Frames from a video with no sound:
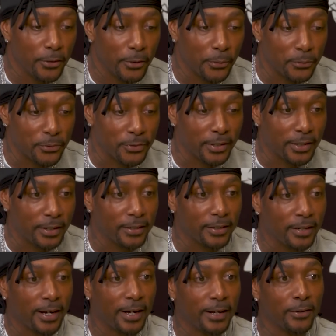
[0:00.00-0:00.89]
know what I'm saying,
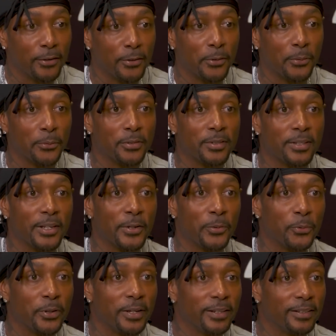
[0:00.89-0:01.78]
like, you know what I'm saying,
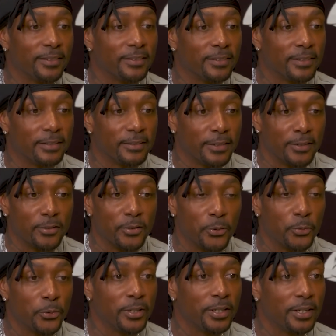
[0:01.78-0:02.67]
we this
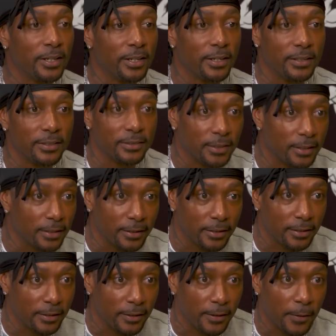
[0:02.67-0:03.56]
who we is, da
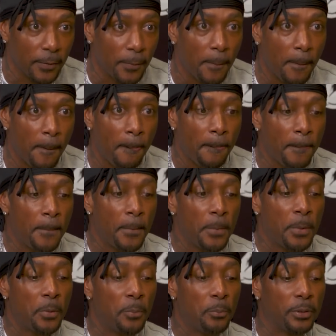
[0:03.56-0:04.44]
da da.
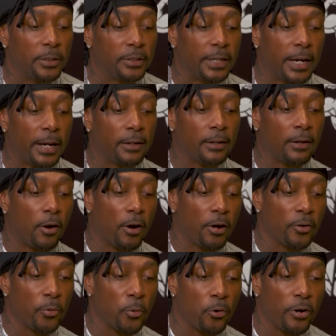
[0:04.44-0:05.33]
But that
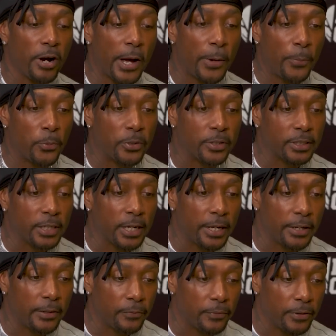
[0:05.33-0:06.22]
Art of War album was
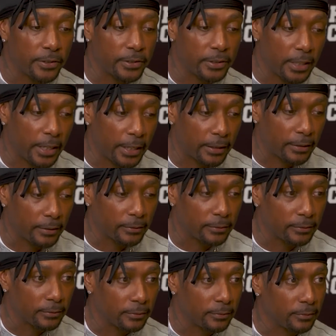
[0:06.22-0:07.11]
kind of us like
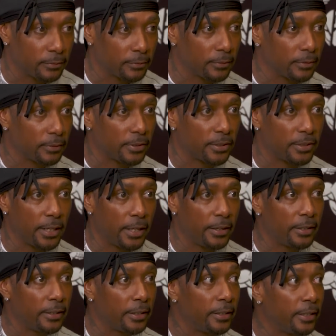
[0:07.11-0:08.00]

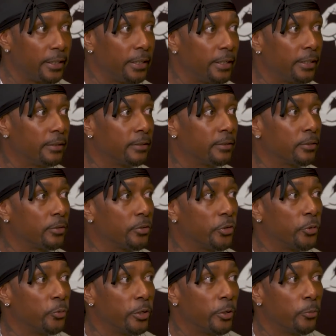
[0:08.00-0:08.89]
settling in to
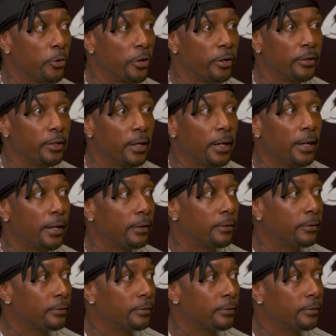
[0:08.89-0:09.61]
who we were now.